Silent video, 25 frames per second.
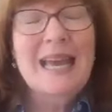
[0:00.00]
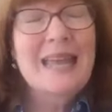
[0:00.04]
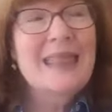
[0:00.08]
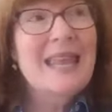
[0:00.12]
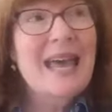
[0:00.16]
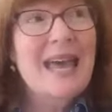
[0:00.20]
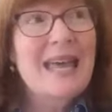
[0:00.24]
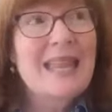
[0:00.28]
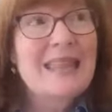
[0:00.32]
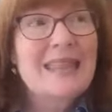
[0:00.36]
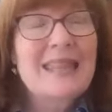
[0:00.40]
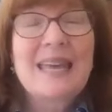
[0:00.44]
And
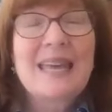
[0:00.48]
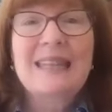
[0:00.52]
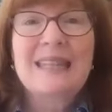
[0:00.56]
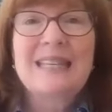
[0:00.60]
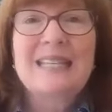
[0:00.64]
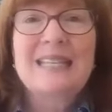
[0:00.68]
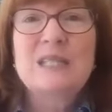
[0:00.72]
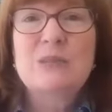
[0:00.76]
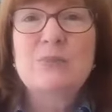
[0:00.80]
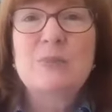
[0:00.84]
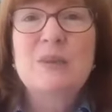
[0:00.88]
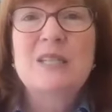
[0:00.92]
that
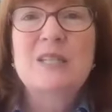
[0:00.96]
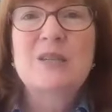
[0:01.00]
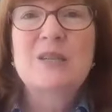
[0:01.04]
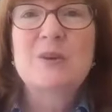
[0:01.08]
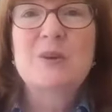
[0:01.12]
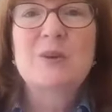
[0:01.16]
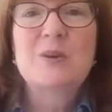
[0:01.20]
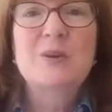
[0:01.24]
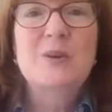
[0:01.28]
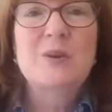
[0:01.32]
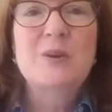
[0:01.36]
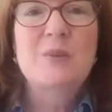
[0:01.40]
leads me
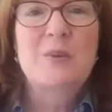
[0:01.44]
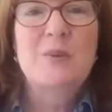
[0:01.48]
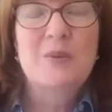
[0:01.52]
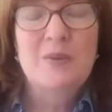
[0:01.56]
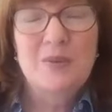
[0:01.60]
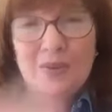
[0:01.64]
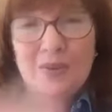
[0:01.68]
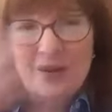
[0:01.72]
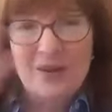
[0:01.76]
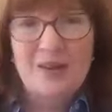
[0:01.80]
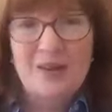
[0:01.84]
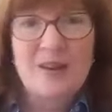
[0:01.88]
to
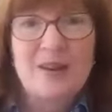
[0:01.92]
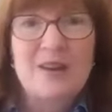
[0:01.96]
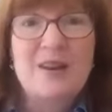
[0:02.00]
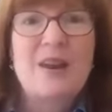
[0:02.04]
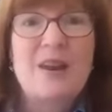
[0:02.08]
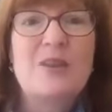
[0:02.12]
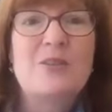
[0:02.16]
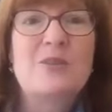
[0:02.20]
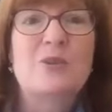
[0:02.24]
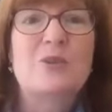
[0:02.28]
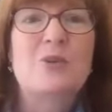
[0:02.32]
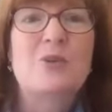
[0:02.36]

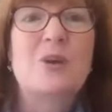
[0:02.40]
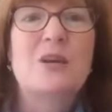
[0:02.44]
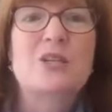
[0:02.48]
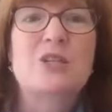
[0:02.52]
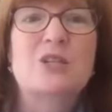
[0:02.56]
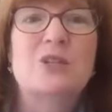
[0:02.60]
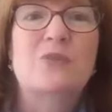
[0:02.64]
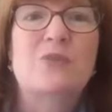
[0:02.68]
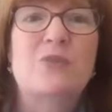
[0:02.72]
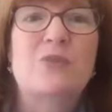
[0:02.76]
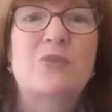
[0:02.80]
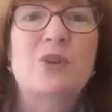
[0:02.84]
another
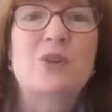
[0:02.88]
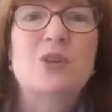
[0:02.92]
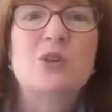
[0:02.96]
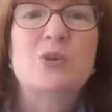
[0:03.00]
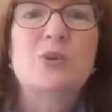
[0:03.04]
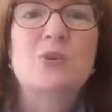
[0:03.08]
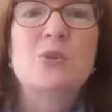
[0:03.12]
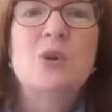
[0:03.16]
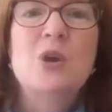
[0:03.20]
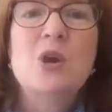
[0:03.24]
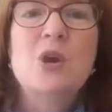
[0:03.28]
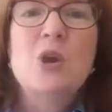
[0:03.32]
question for
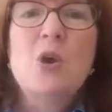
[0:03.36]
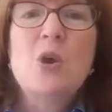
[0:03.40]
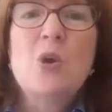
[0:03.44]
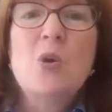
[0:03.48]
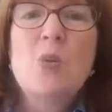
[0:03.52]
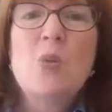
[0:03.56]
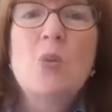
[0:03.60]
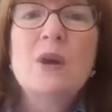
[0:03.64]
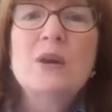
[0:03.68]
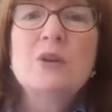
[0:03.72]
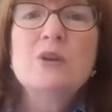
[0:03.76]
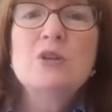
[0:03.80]
you.
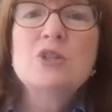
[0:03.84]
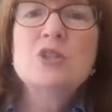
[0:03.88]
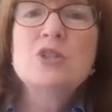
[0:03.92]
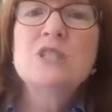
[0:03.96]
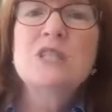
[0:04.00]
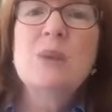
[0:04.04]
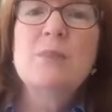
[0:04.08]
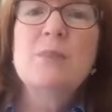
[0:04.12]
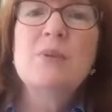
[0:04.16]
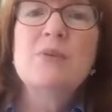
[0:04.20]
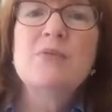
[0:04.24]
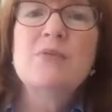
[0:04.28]
What are
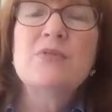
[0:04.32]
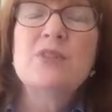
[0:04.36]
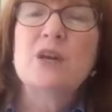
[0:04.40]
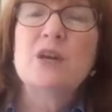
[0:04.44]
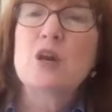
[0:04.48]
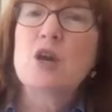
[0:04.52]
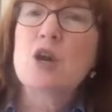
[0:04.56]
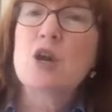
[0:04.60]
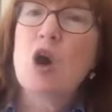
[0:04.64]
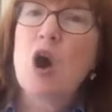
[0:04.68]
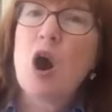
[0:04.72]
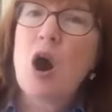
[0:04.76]
some of
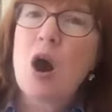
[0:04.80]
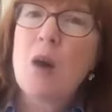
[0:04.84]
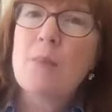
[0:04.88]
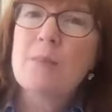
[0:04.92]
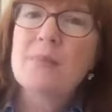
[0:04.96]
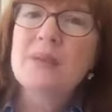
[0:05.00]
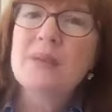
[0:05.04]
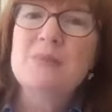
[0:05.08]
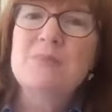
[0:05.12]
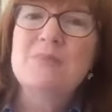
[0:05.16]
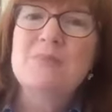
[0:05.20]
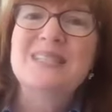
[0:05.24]
the
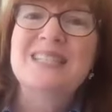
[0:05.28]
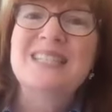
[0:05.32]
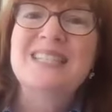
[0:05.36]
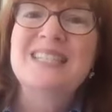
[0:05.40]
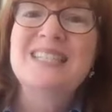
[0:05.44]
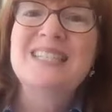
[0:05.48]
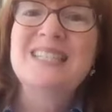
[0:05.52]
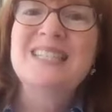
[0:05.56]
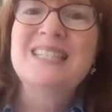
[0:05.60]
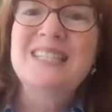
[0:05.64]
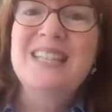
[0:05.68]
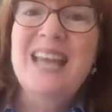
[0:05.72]
common
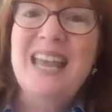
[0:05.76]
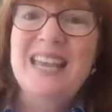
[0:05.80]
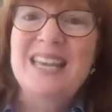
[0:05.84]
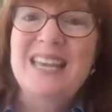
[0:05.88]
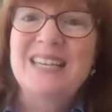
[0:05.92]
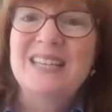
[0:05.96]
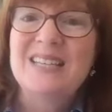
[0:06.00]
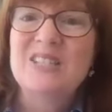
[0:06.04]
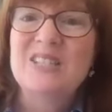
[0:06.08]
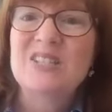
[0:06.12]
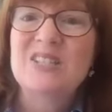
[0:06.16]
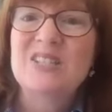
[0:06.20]

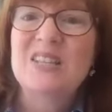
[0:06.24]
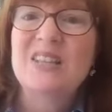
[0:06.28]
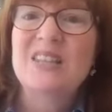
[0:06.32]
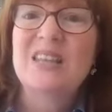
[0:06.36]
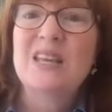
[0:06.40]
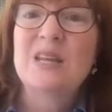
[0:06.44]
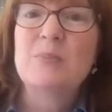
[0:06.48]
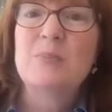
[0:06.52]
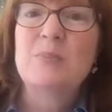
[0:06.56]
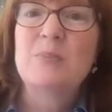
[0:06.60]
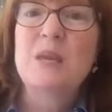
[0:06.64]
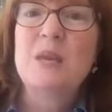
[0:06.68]
mistakes
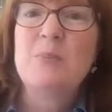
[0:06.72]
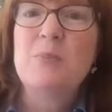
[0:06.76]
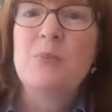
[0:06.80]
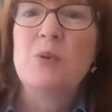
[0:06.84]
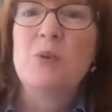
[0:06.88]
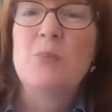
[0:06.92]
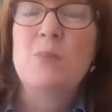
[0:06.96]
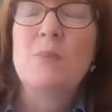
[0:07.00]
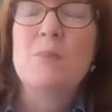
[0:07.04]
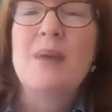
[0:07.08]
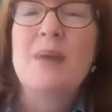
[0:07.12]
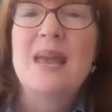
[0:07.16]
that
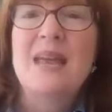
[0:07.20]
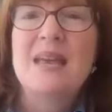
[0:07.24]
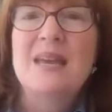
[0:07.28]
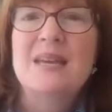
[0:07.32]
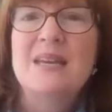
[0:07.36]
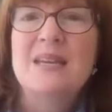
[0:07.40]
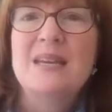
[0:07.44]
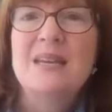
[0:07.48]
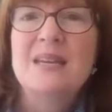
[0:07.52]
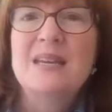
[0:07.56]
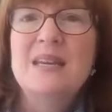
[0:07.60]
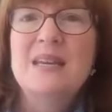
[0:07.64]
people
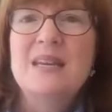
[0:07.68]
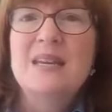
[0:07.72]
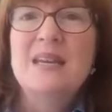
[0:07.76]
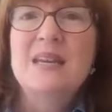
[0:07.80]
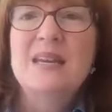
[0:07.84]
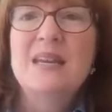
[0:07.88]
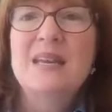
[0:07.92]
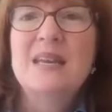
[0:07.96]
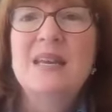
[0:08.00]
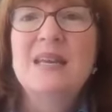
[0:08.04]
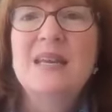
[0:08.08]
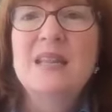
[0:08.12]
make
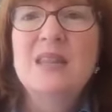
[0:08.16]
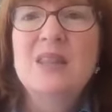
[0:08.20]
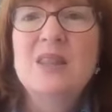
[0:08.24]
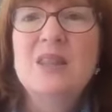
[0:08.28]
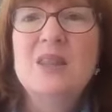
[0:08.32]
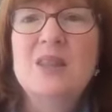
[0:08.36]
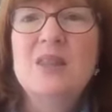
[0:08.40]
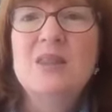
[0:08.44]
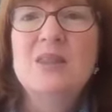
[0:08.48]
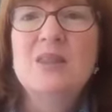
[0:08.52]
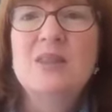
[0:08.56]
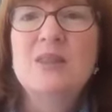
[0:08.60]

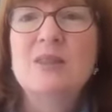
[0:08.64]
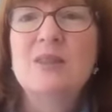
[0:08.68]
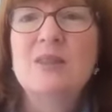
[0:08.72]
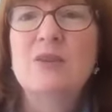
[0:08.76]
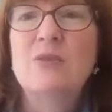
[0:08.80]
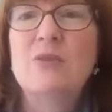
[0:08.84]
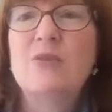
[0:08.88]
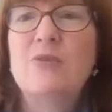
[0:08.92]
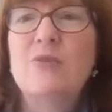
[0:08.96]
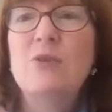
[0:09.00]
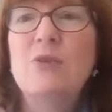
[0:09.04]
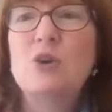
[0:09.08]
in the
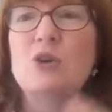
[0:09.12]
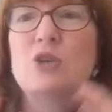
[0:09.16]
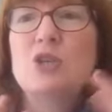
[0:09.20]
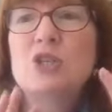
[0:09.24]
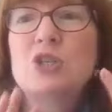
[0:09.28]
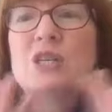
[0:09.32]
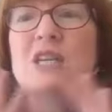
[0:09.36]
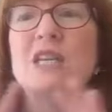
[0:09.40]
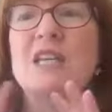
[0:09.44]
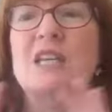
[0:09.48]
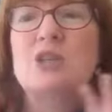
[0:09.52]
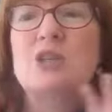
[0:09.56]

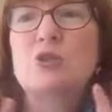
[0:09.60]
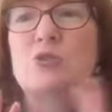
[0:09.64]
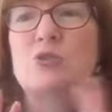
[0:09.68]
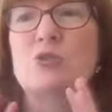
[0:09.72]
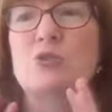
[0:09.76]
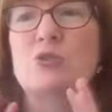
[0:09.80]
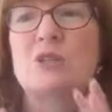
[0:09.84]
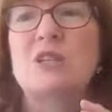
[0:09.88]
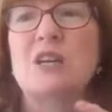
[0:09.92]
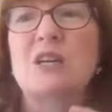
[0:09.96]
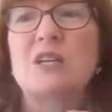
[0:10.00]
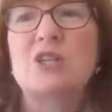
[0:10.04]
first
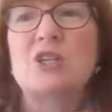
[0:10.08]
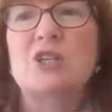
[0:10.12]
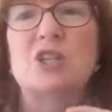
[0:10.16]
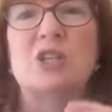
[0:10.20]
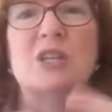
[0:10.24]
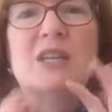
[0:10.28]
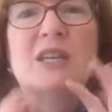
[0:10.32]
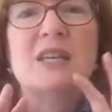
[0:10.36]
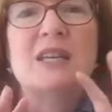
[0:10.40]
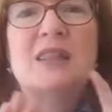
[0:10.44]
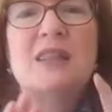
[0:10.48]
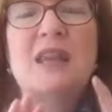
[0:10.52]

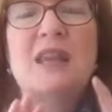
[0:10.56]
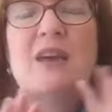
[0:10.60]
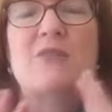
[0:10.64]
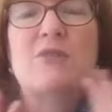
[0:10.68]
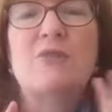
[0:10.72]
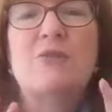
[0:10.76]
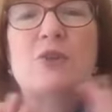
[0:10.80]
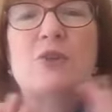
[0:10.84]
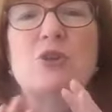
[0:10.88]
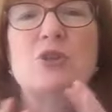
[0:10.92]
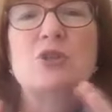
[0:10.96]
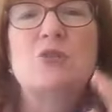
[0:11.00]
introduction, in that
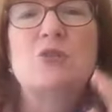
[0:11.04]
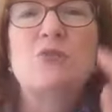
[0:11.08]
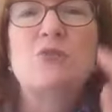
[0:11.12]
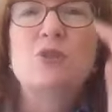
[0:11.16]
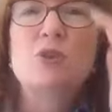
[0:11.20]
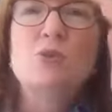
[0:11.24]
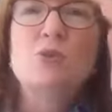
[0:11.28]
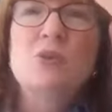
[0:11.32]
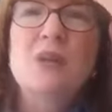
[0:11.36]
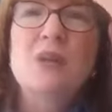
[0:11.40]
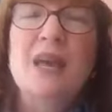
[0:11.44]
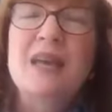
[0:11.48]
first
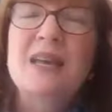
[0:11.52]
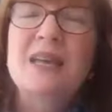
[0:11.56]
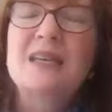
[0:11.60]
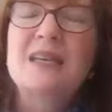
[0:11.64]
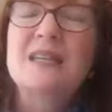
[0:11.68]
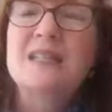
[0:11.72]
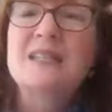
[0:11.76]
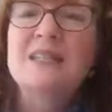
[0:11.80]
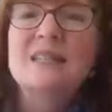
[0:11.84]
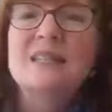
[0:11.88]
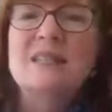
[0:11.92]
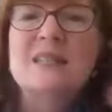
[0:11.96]
few
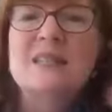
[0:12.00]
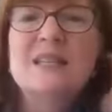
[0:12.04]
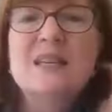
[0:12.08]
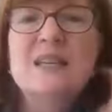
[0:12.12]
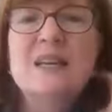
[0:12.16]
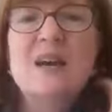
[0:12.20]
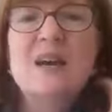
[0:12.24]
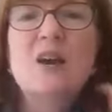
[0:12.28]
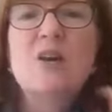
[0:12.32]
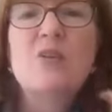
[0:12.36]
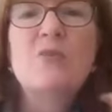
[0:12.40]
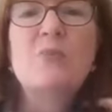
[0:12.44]
days
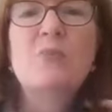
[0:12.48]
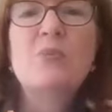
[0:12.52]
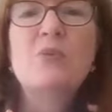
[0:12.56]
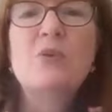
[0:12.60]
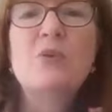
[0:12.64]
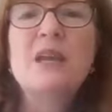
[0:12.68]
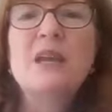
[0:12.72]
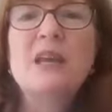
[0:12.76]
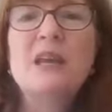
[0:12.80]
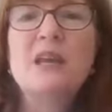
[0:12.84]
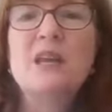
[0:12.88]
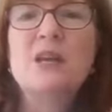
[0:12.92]
of
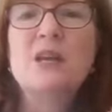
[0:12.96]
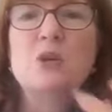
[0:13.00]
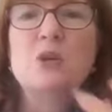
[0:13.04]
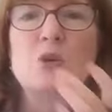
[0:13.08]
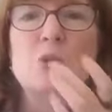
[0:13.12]
bringing a